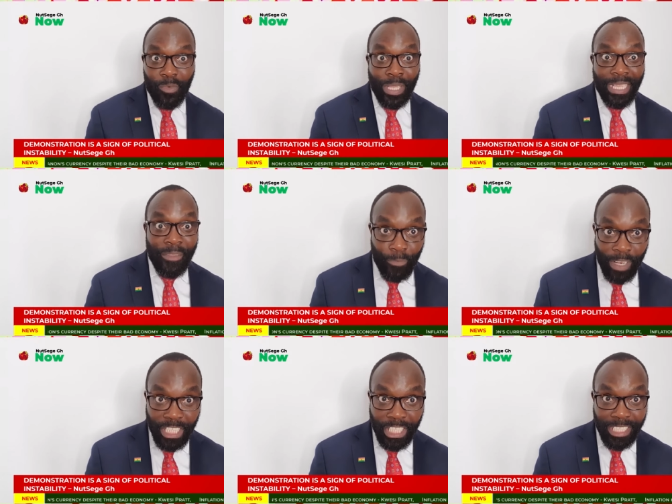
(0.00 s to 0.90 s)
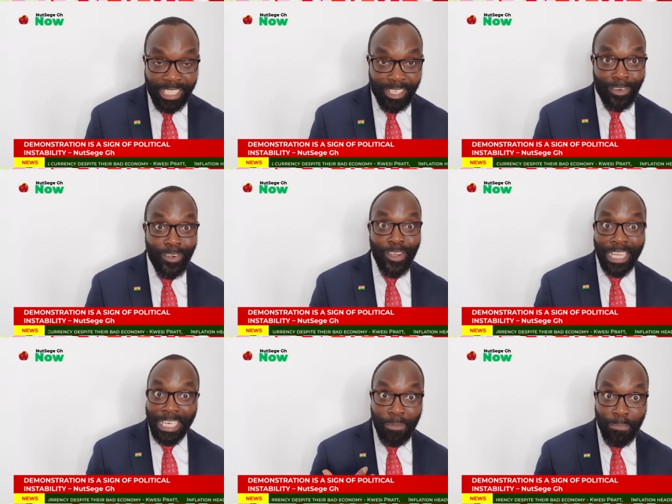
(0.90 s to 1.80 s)
with inflation. So
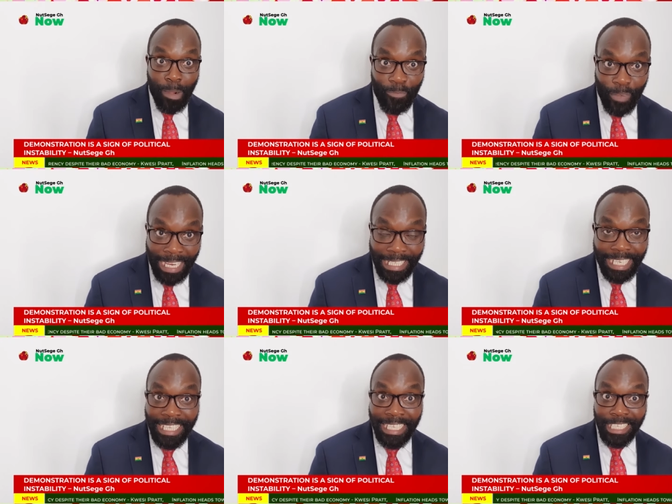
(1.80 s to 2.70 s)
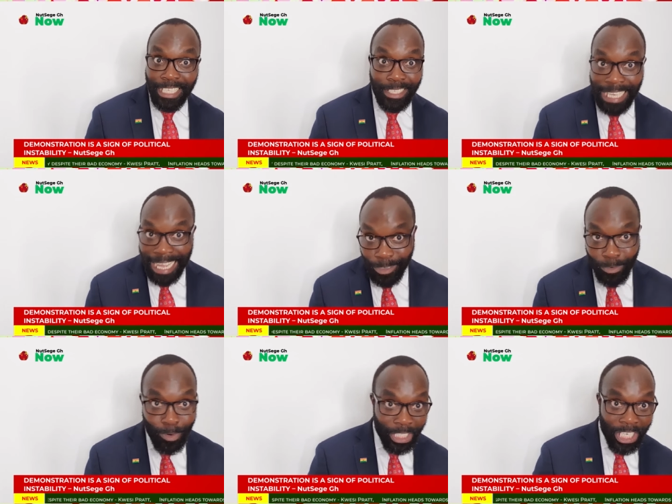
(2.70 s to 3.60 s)
in a mob fight, you got to
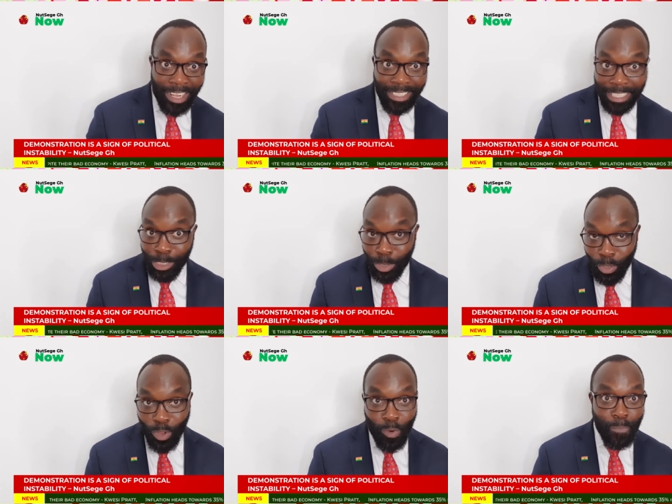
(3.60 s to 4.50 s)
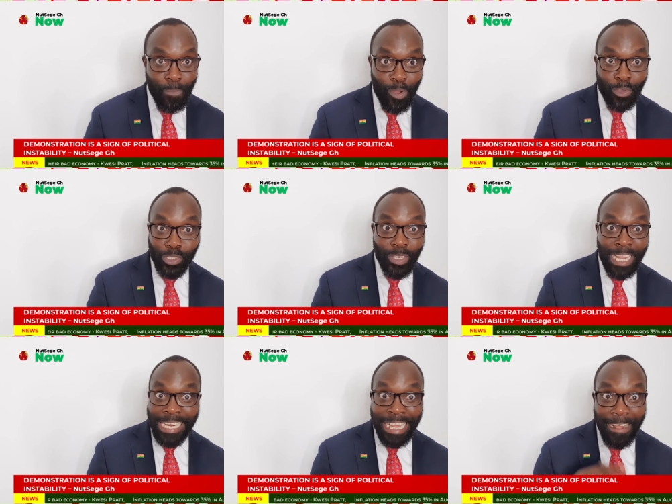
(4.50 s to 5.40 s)
watch out and throw your own blow. So
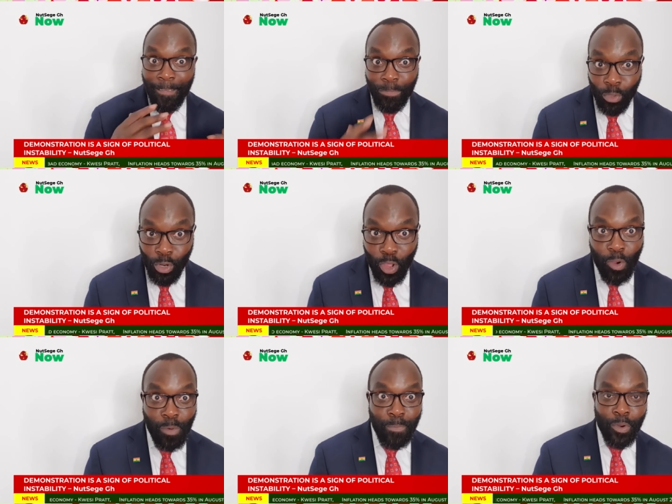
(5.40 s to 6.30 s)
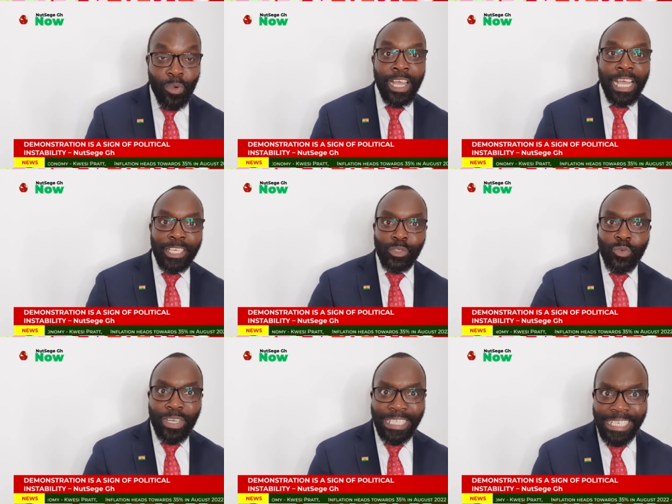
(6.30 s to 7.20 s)
Ghana, throw your own blow and do
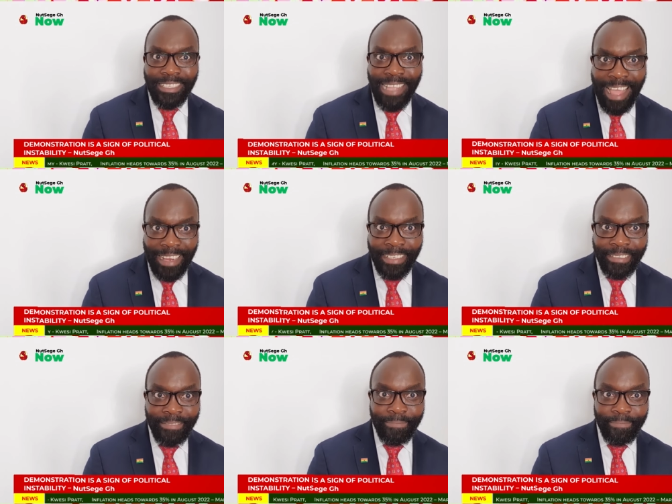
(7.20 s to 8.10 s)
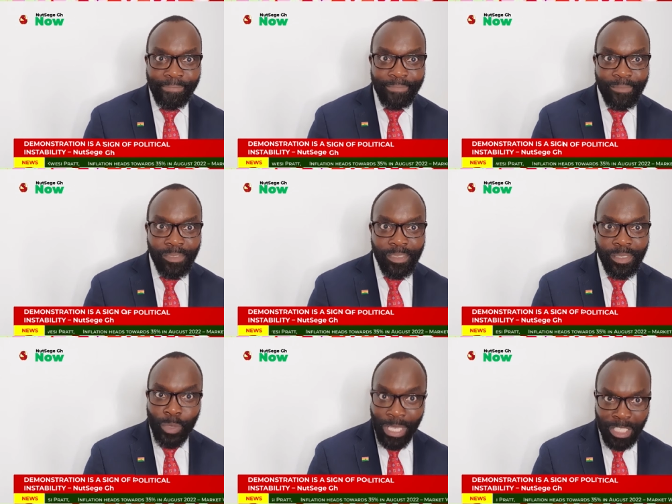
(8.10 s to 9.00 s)
what needs done.
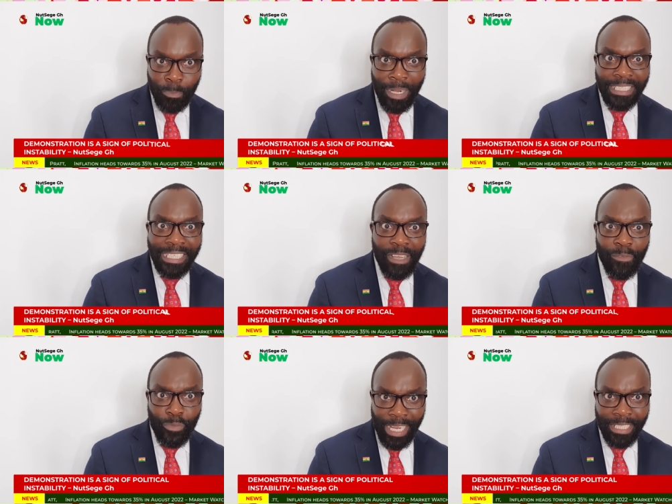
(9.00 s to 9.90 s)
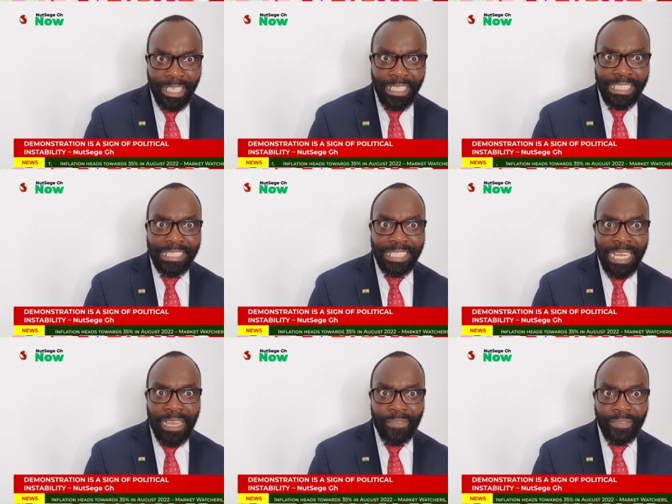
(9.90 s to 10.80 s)
We are smart enough. We are intelligent
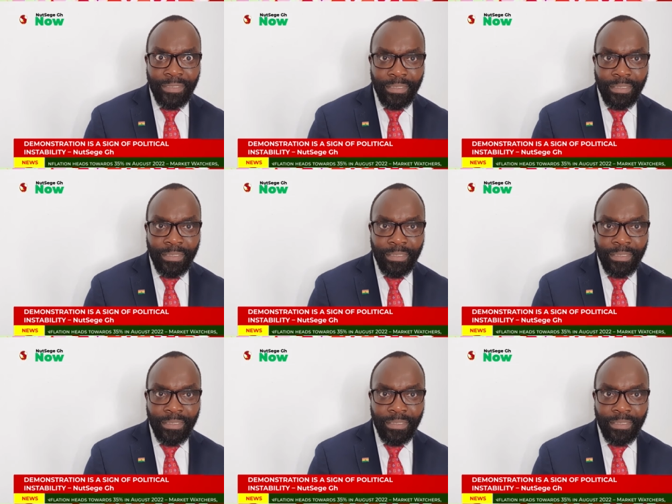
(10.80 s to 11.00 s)
enough.